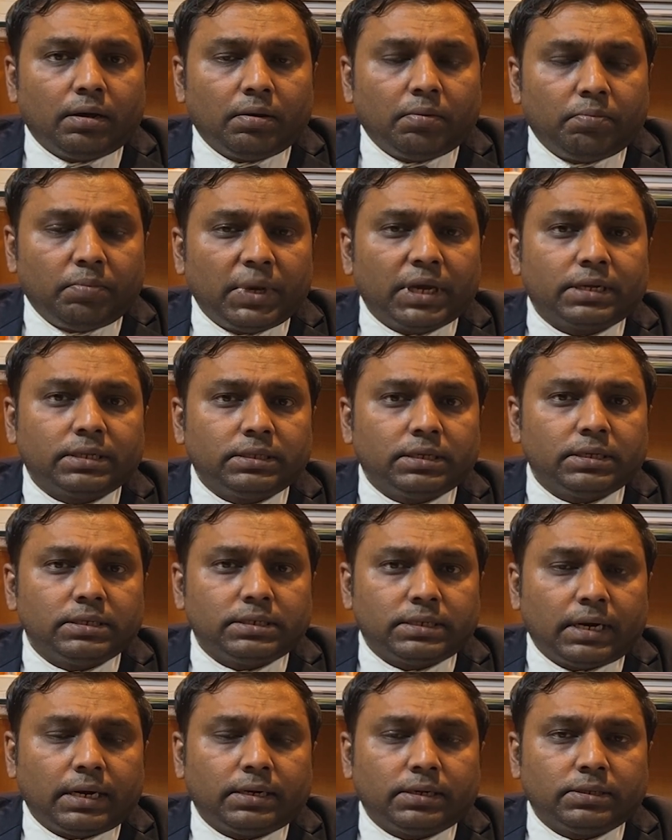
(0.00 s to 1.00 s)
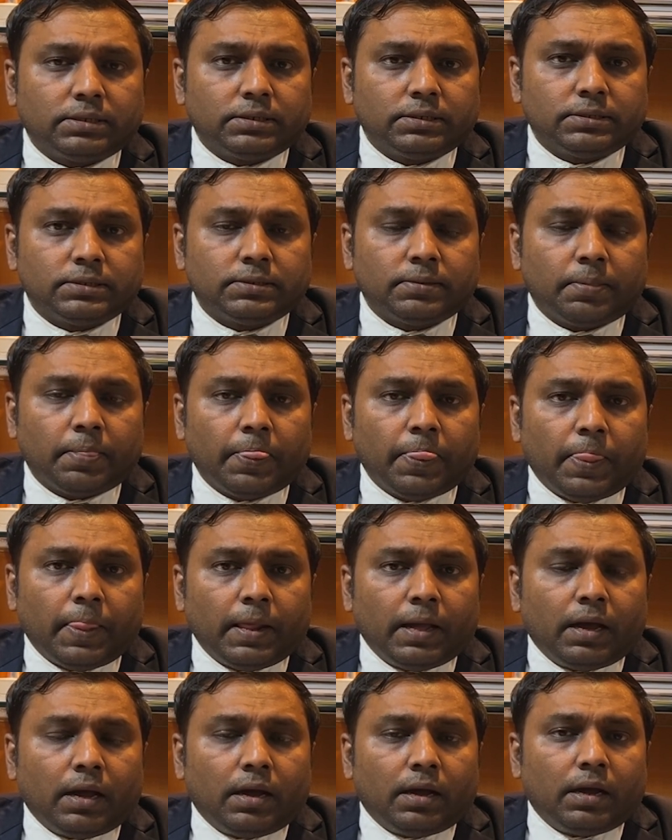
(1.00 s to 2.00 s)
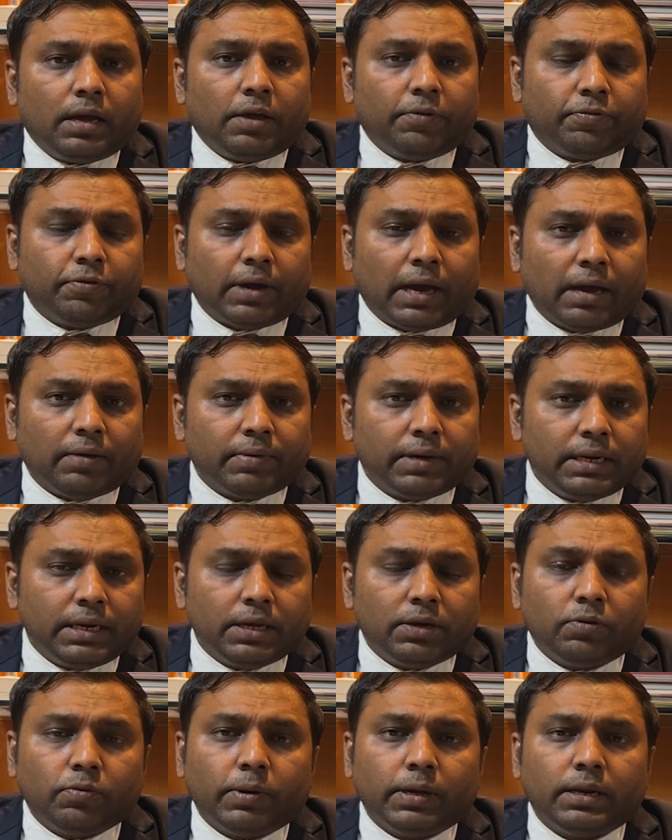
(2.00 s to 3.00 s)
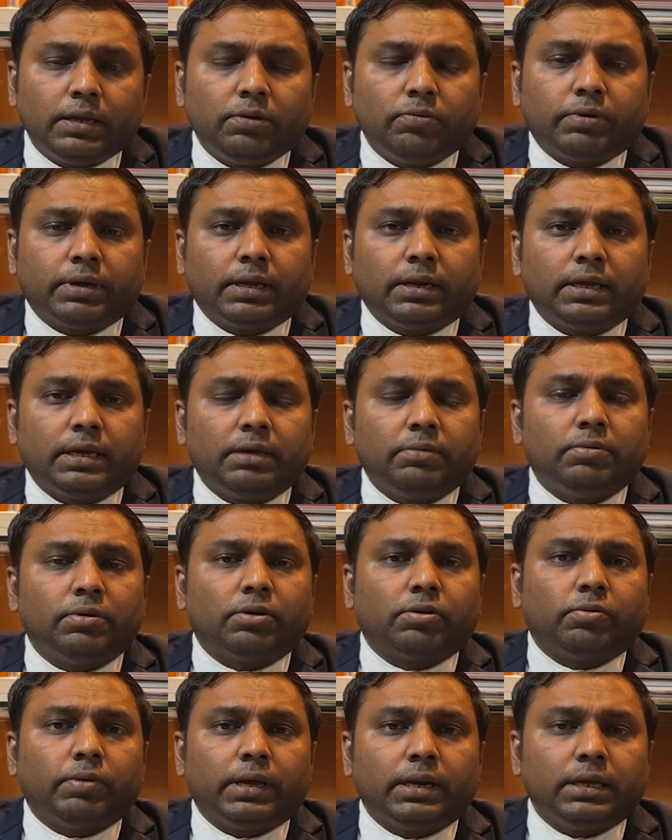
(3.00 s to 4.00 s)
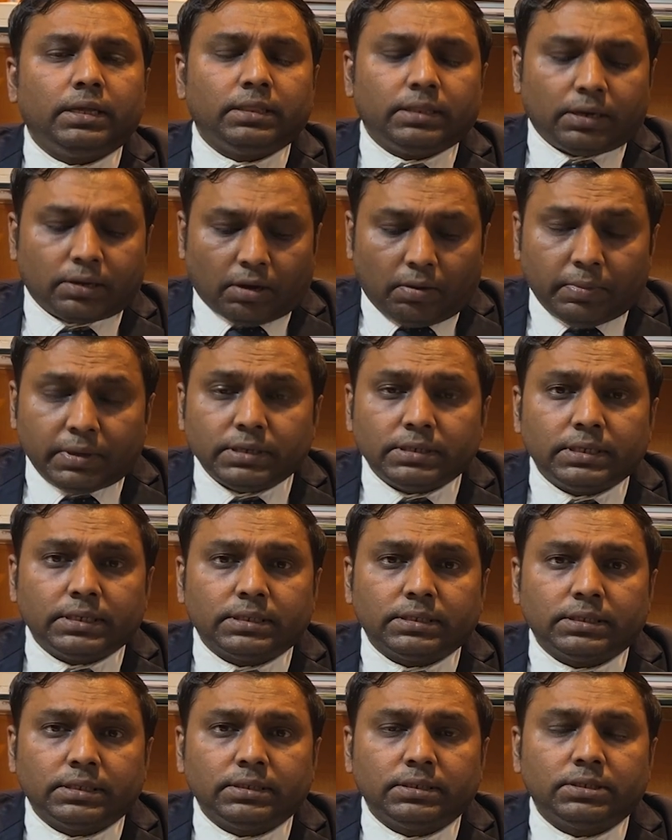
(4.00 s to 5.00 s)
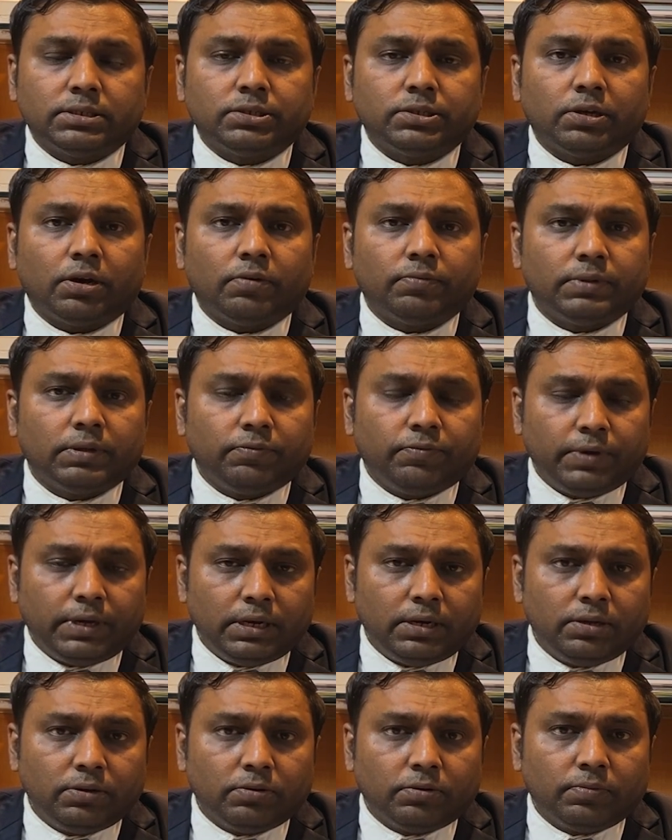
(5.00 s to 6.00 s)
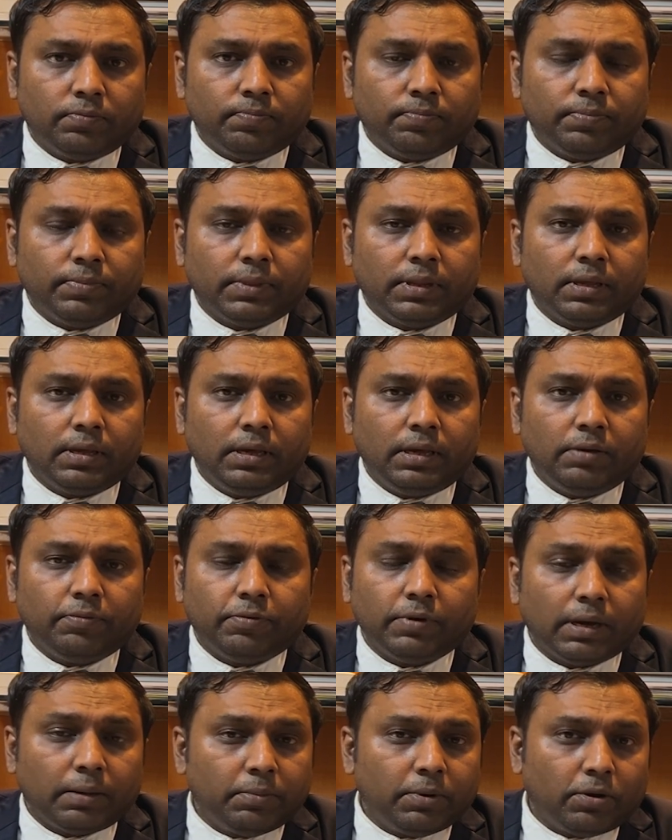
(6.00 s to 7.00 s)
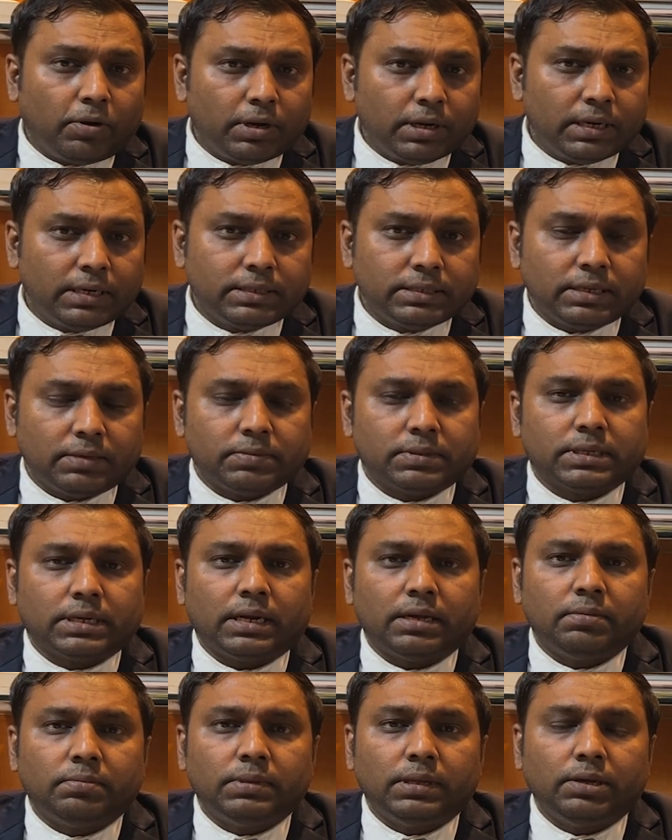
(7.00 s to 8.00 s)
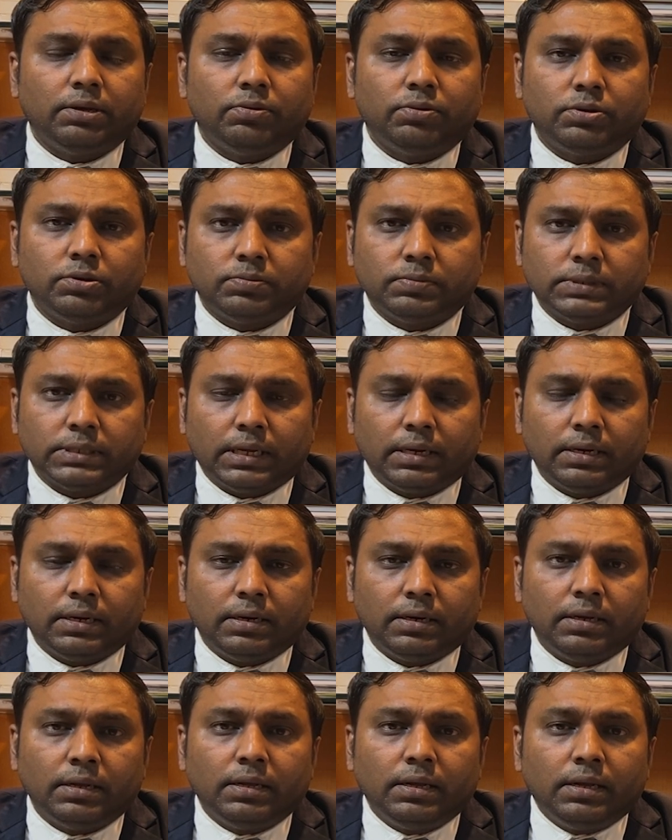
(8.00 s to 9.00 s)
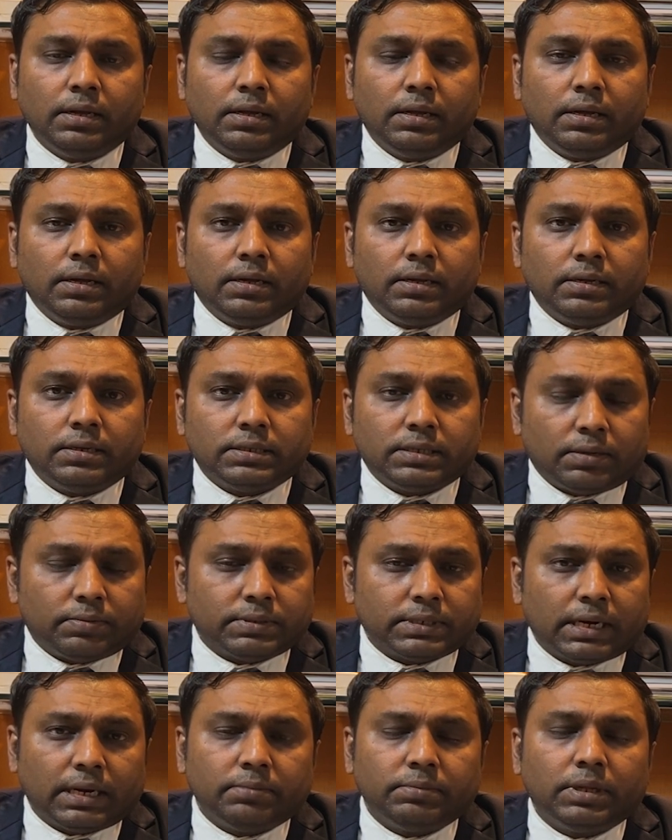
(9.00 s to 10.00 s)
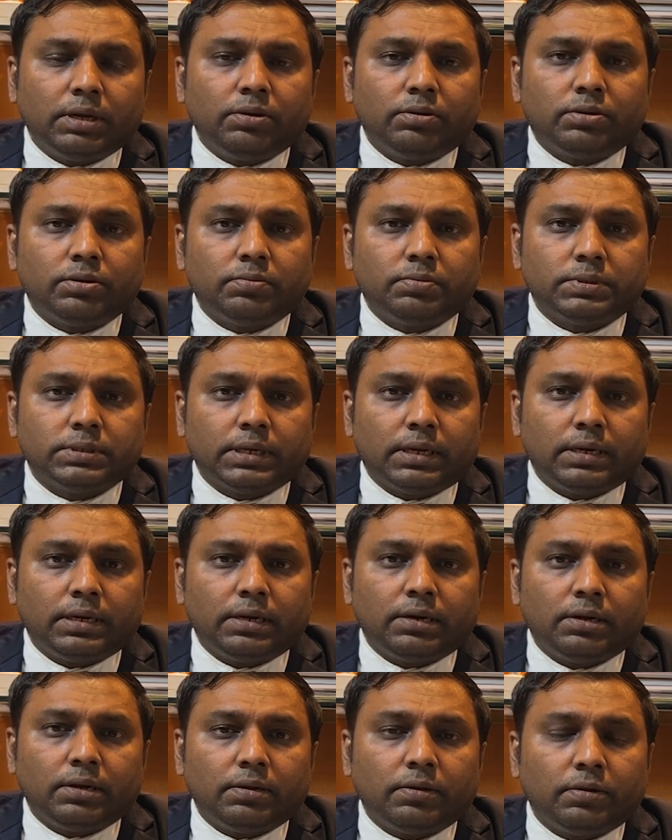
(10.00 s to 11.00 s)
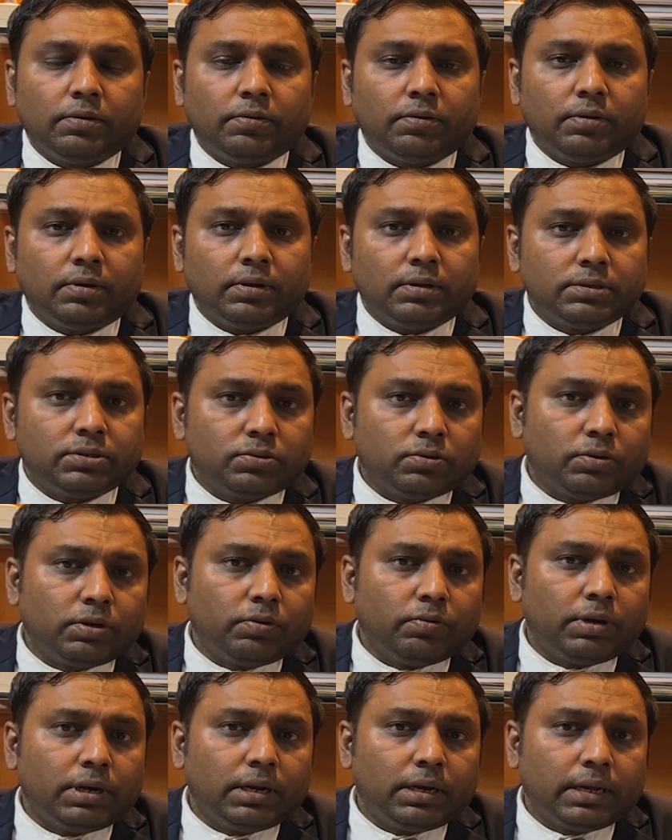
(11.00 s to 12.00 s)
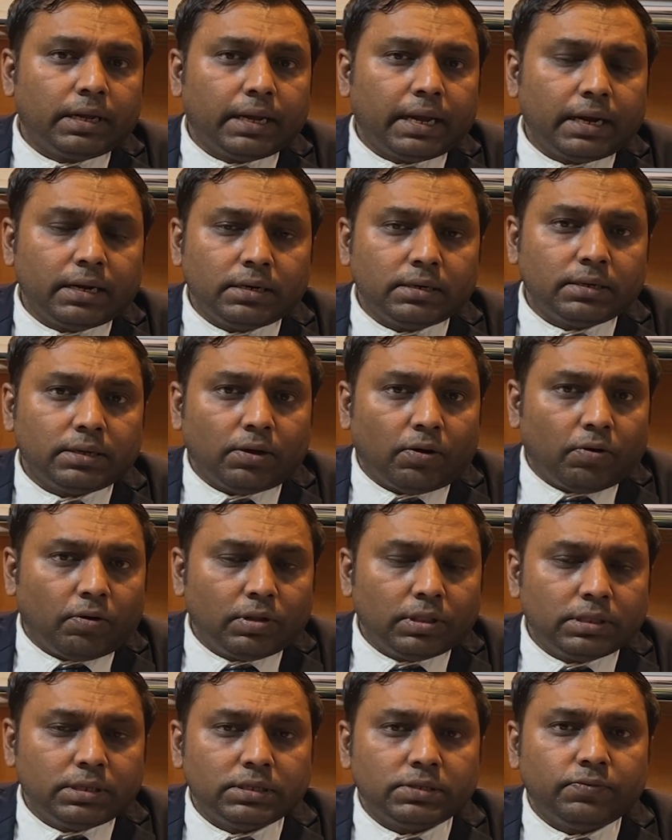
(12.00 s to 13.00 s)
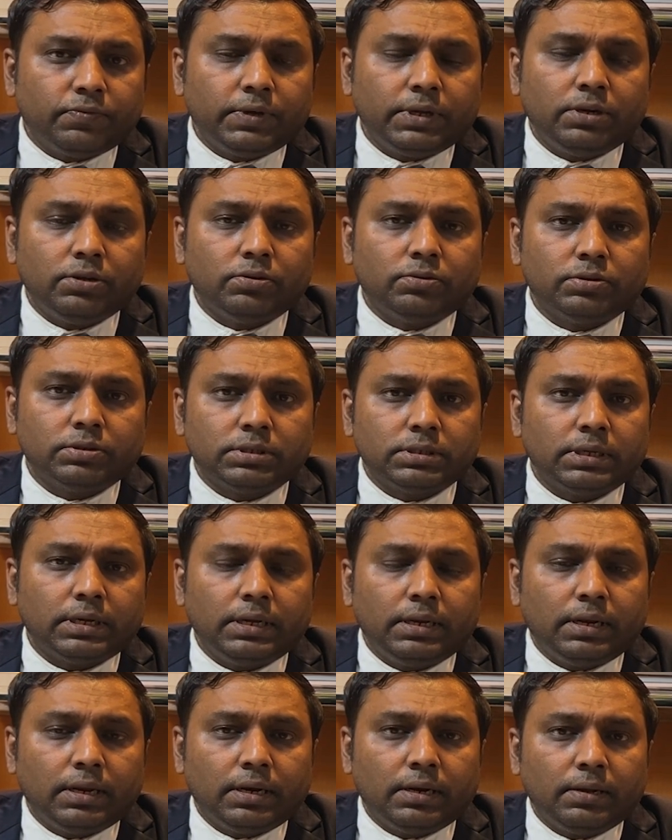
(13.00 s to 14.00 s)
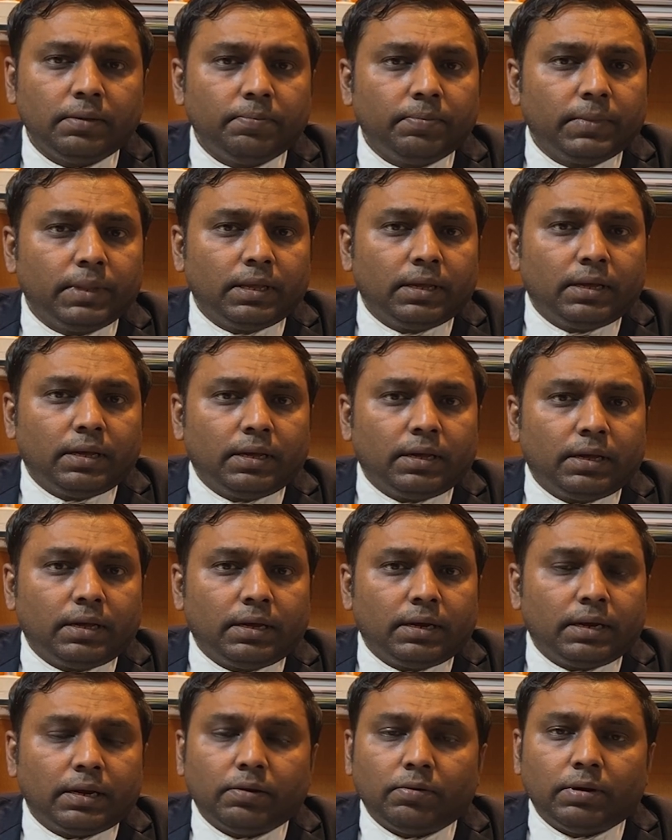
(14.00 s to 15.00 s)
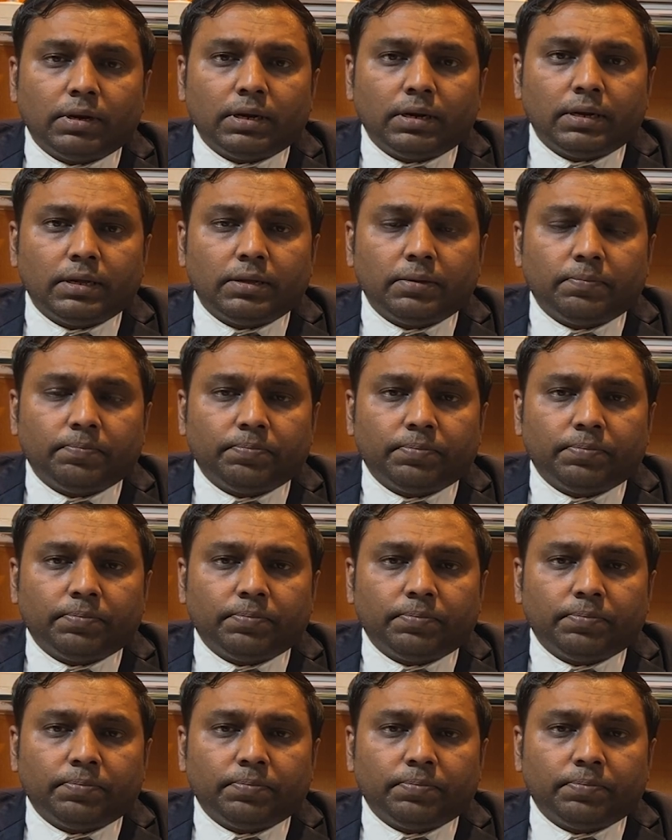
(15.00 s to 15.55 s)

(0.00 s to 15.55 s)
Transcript: make the strategies. If you have any query, you can give your query in the comment sections of the video. If you have not yet subscribed the YouTube channel, subscribe the YouTube channel so you will get all these videos in regularly.